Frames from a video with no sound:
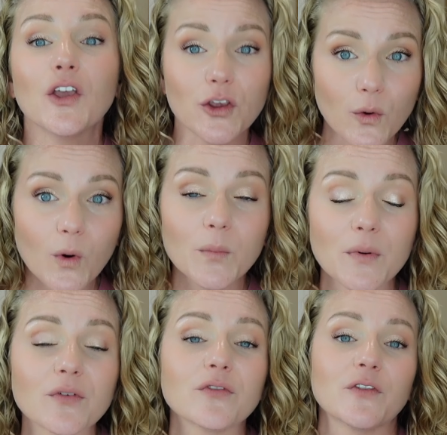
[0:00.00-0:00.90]
your
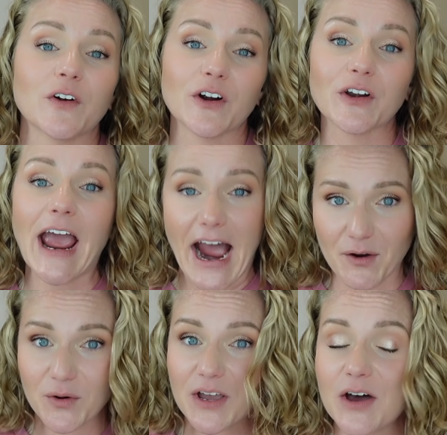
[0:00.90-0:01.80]
preferred
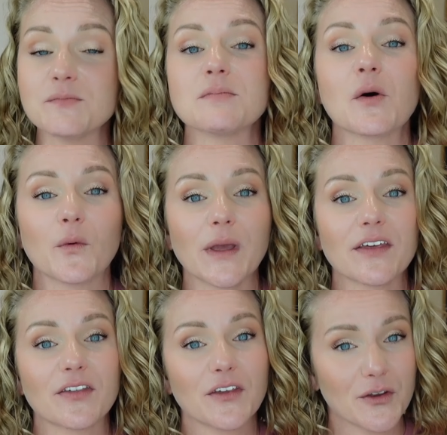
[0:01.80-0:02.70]
outcome
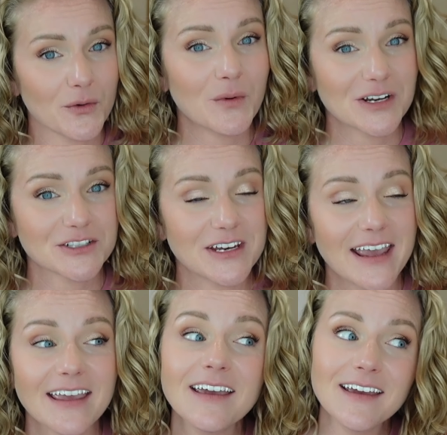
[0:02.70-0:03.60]
with your wash
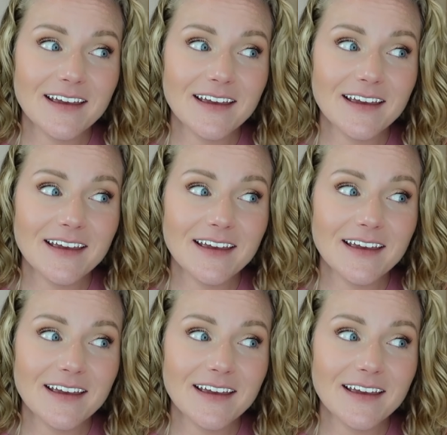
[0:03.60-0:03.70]
day